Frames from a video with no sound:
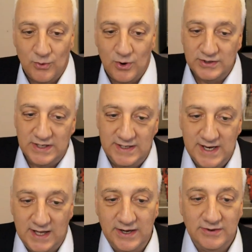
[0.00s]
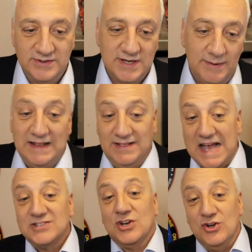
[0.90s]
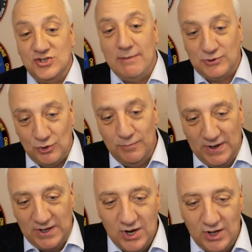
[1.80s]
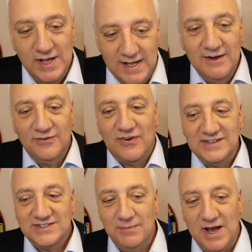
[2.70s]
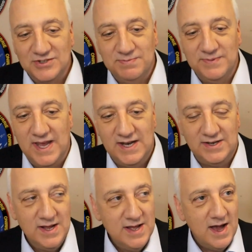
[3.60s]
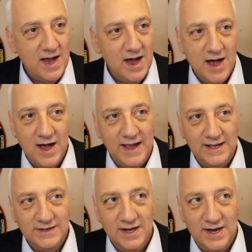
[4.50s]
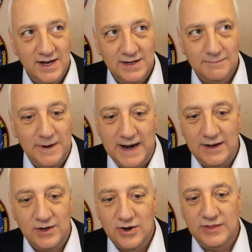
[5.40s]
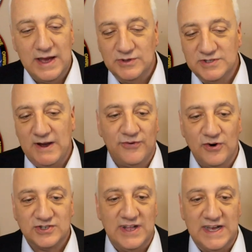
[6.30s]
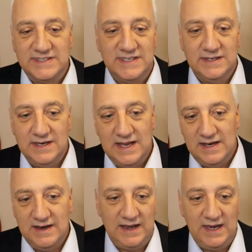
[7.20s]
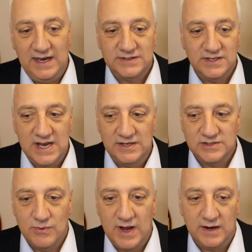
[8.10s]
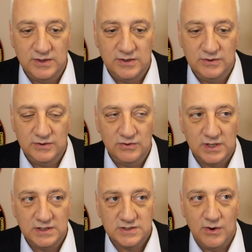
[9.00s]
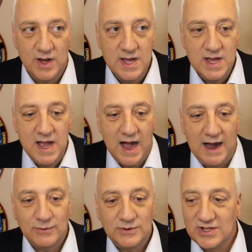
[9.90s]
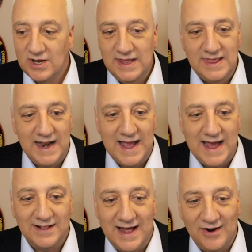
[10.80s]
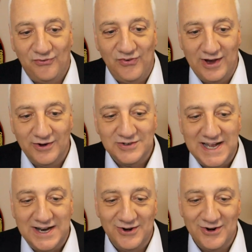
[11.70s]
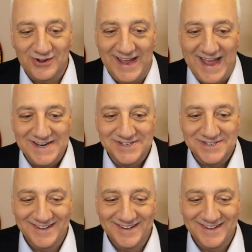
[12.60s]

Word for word: work in the deli or something. That that's a good job too. But you know, find something else, kid. Uh, and uh, but I, you know, that was my first lesson in in needing to change the way I could do, do things. So I was lucky that I had a lot of failures at an early age.